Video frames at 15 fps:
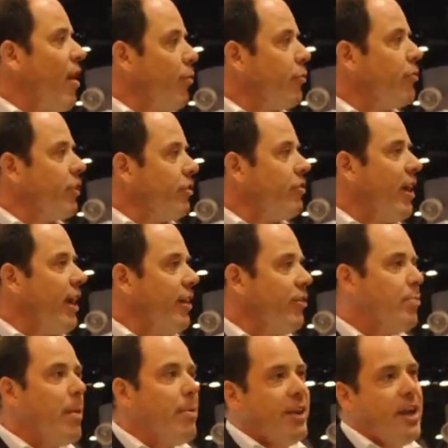5 or 6 days,
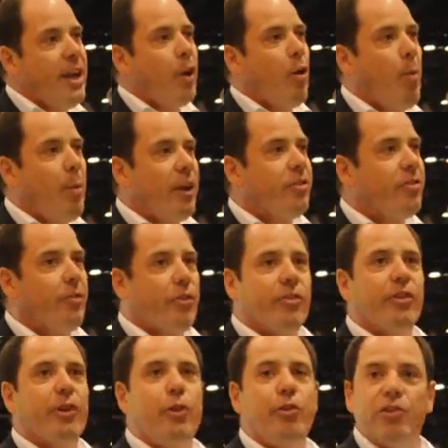maybe the economics of the
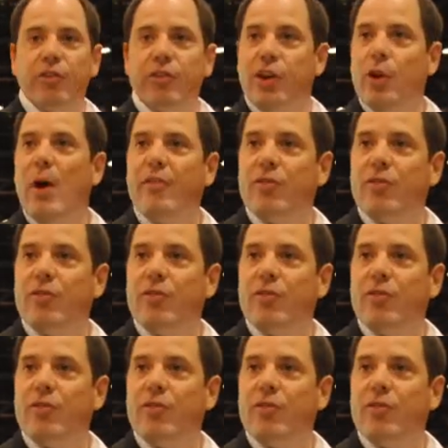solution that you have